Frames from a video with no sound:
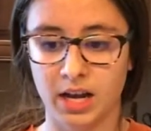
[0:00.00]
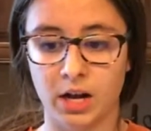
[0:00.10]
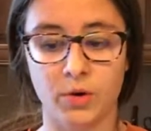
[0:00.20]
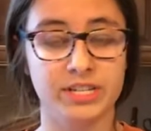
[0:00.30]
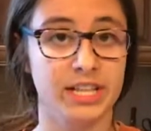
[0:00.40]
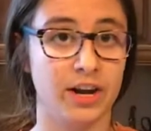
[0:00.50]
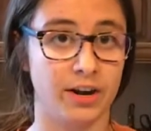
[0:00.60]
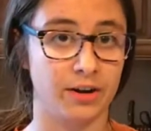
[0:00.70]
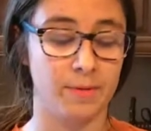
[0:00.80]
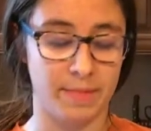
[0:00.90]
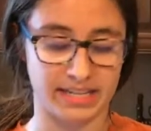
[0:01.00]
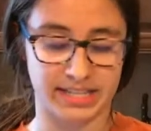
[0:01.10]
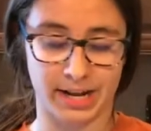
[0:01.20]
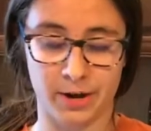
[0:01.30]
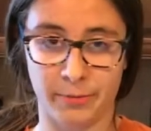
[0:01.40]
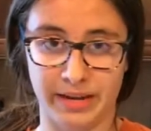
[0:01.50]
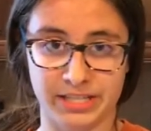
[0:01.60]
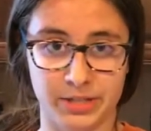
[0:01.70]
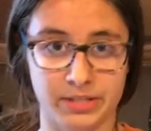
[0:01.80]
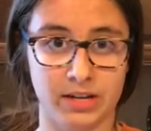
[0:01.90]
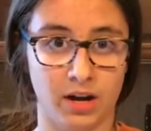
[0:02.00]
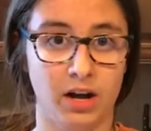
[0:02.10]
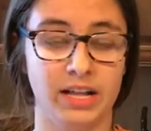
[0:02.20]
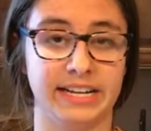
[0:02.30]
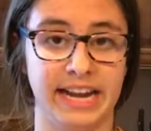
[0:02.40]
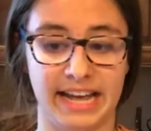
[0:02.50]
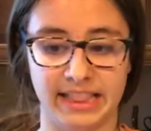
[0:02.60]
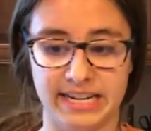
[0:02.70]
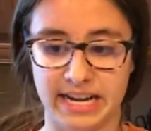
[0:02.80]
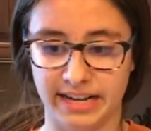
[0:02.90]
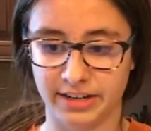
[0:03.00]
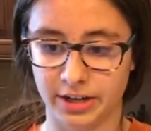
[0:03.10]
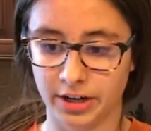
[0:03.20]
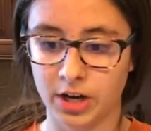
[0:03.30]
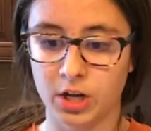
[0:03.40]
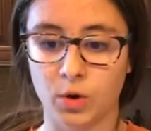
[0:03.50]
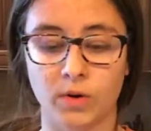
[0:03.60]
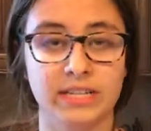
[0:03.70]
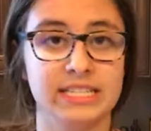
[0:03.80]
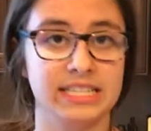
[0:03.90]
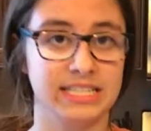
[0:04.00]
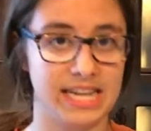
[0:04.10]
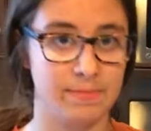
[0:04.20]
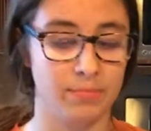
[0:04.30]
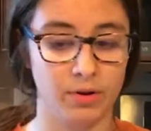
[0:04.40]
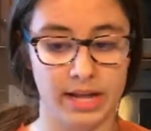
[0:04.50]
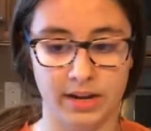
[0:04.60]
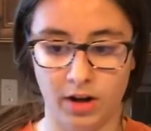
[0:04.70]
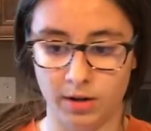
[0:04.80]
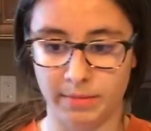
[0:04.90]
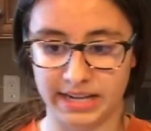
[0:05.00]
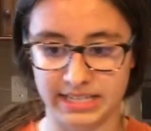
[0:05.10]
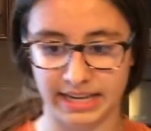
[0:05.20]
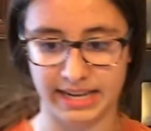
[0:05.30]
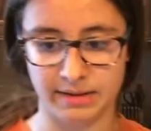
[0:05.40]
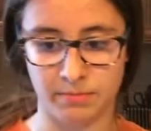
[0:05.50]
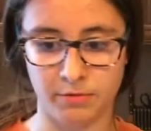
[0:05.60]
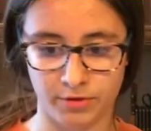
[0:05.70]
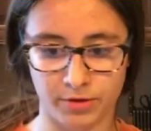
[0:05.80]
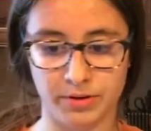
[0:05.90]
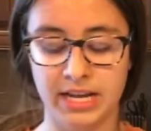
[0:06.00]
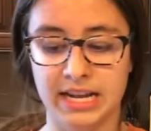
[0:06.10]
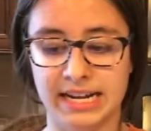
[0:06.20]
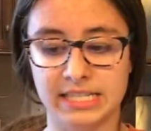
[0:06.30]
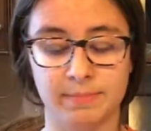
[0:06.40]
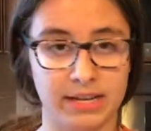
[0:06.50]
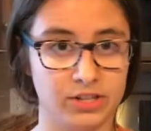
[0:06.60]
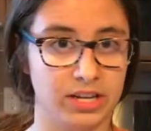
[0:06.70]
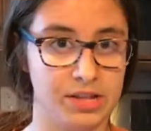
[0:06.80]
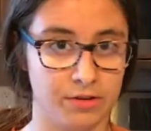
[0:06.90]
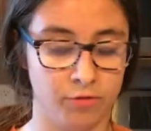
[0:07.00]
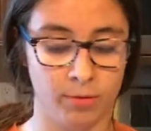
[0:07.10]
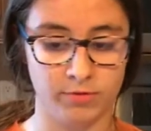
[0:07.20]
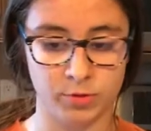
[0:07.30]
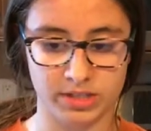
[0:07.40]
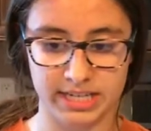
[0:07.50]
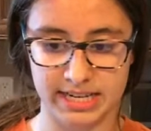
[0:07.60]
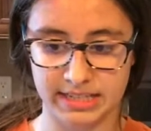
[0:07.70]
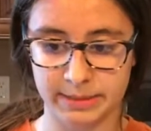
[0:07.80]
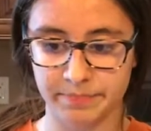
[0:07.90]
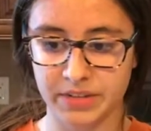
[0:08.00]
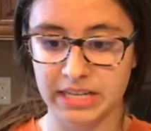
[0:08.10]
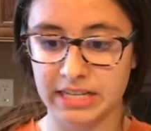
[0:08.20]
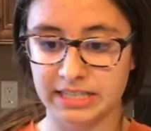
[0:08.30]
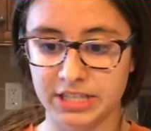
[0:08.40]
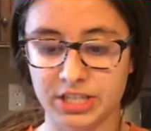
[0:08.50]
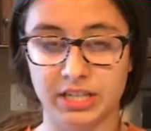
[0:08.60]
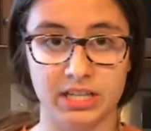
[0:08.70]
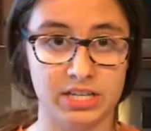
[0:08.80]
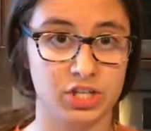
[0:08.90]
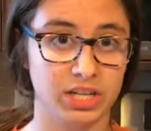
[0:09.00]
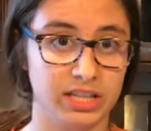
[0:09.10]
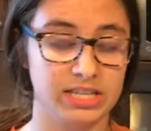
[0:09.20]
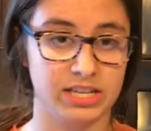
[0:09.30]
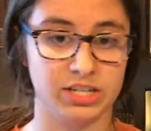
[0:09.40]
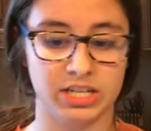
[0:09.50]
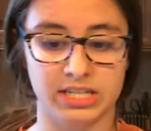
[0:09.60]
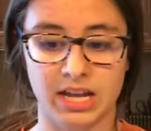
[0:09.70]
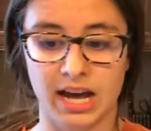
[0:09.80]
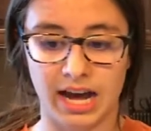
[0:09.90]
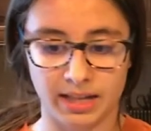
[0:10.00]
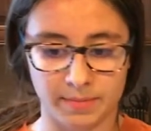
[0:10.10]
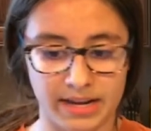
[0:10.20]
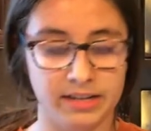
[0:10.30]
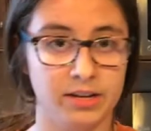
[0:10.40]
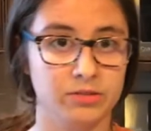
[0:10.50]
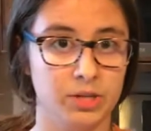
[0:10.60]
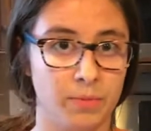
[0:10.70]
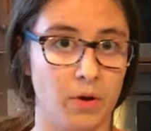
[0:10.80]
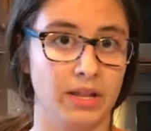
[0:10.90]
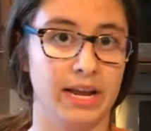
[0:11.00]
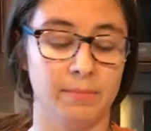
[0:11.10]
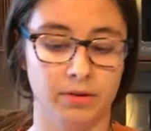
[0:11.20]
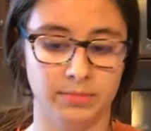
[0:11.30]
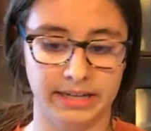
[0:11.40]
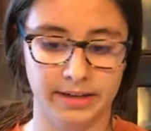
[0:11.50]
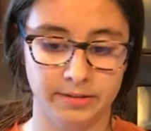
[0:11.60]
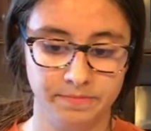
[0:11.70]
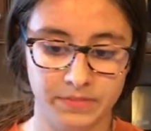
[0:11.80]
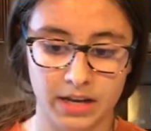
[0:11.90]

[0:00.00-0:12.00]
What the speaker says: According to the article Mexico by Susan Gall and Kathleen Edgar, corn is a staple in all Mexican food, especially in the form of tortillas. Additionally, chilies such as jalapeno, chipotle, and poblano.